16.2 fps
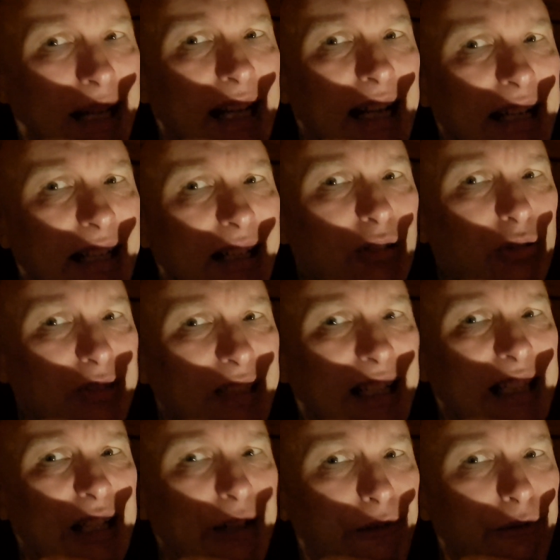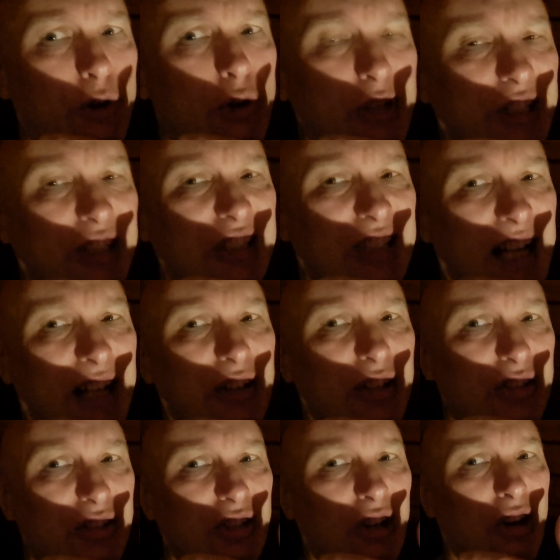beard and he looks like he's fucking
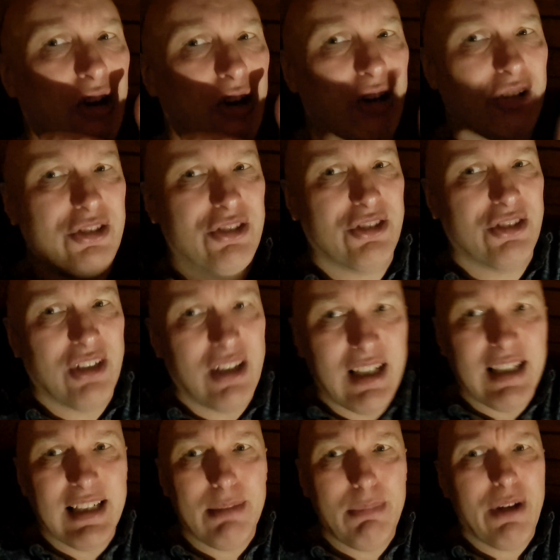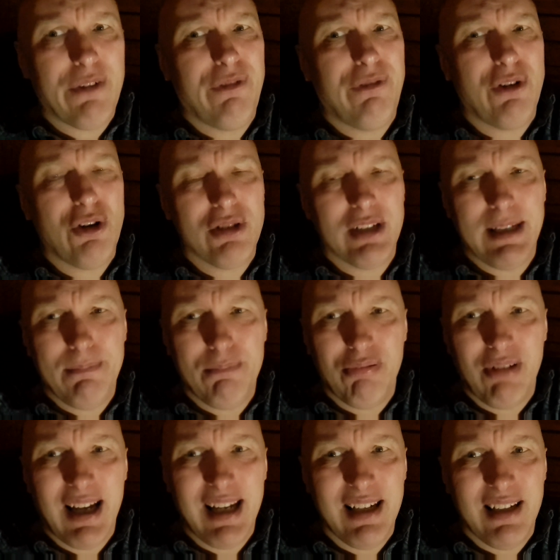Santa Claus. Give me a fucking
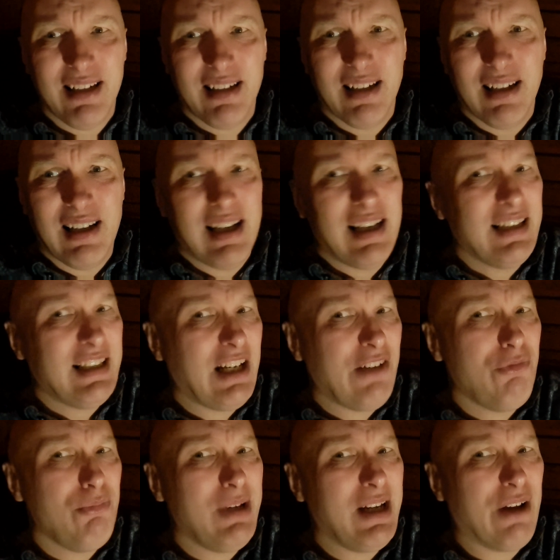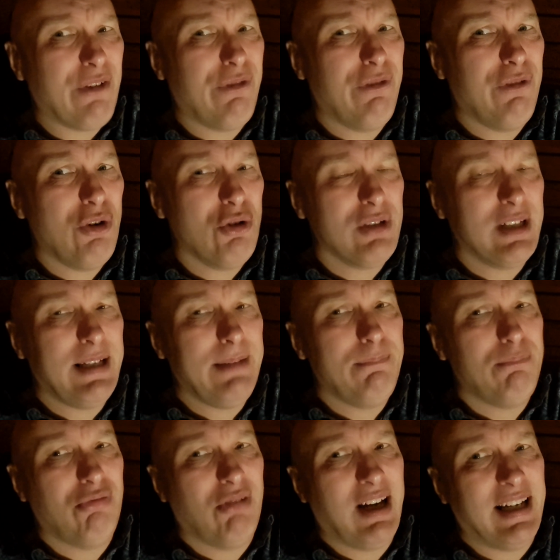break. Give me a
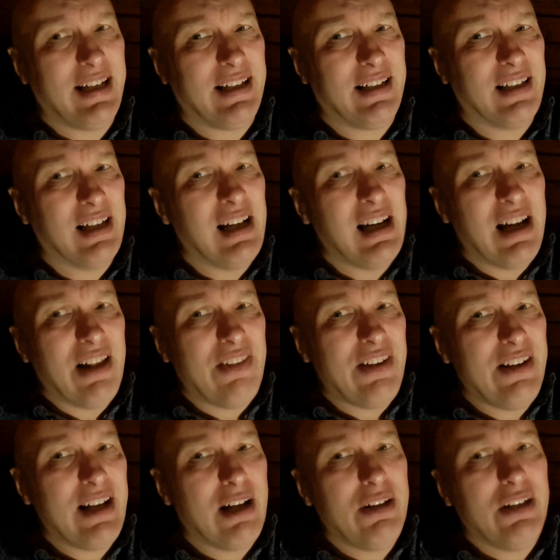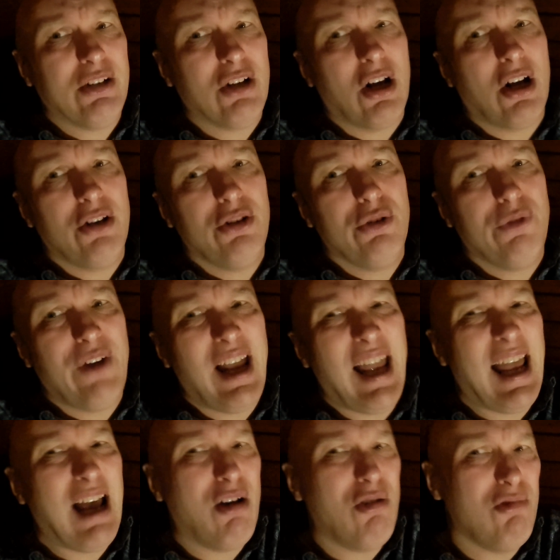fucking break. Then they got another
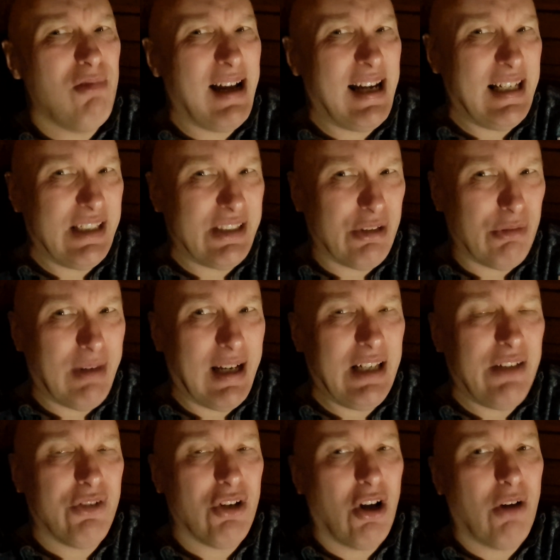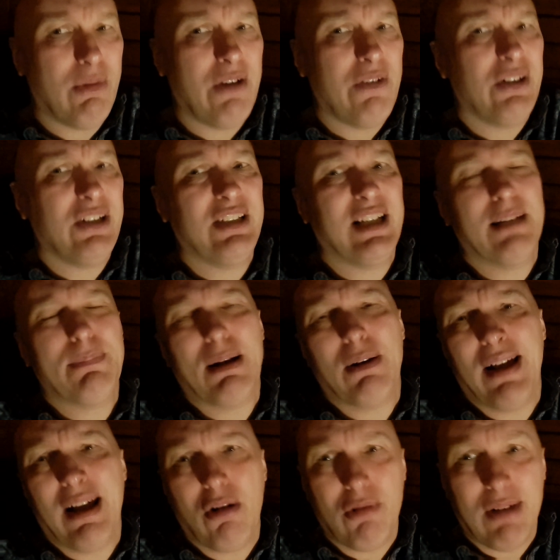Hellraiser where you've got, well, what have you said
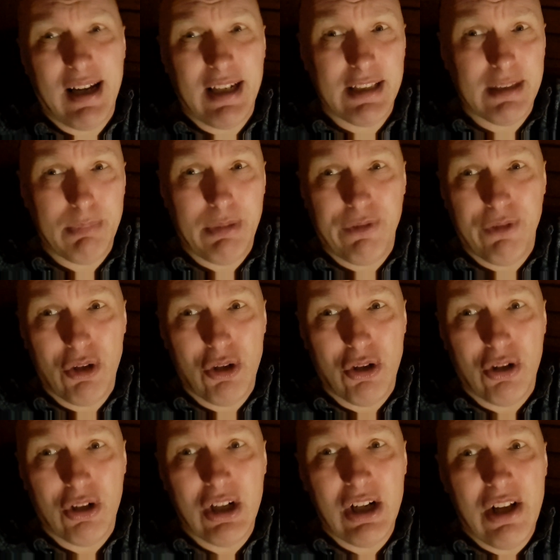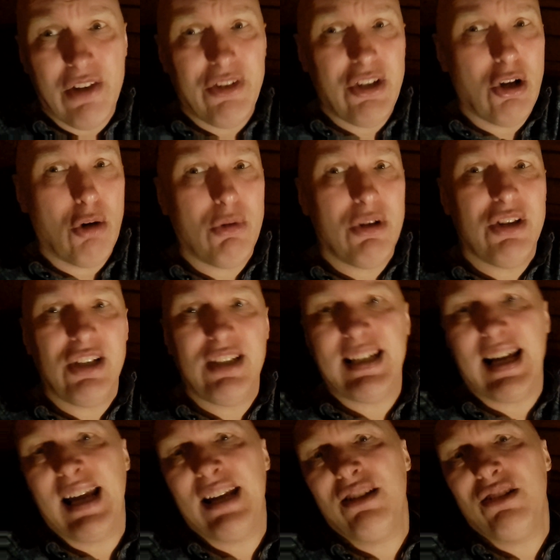about Hellraiser before? The Out of the
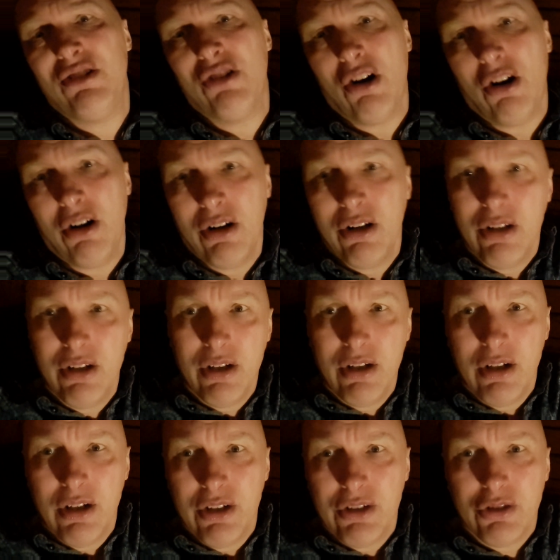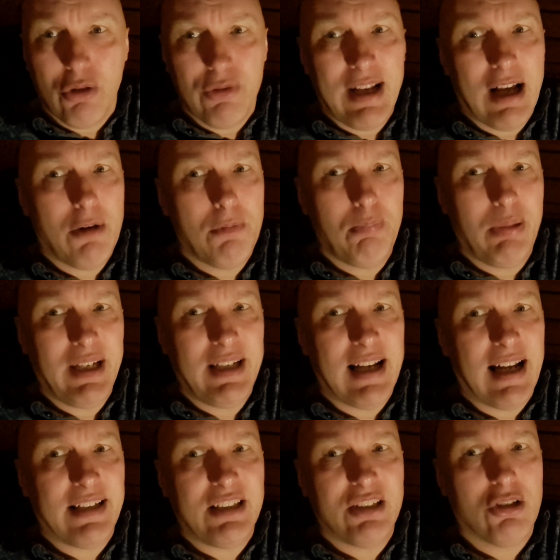Dender. So now
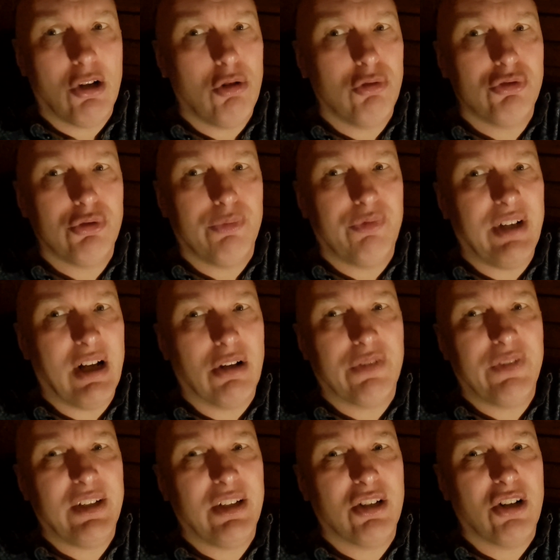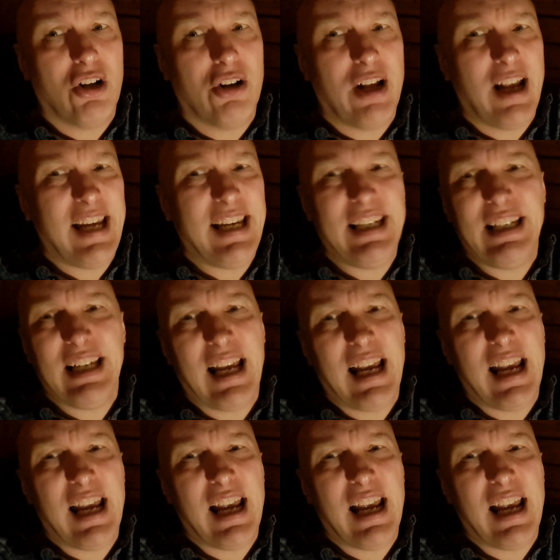Pinhead is called something else. I think they call it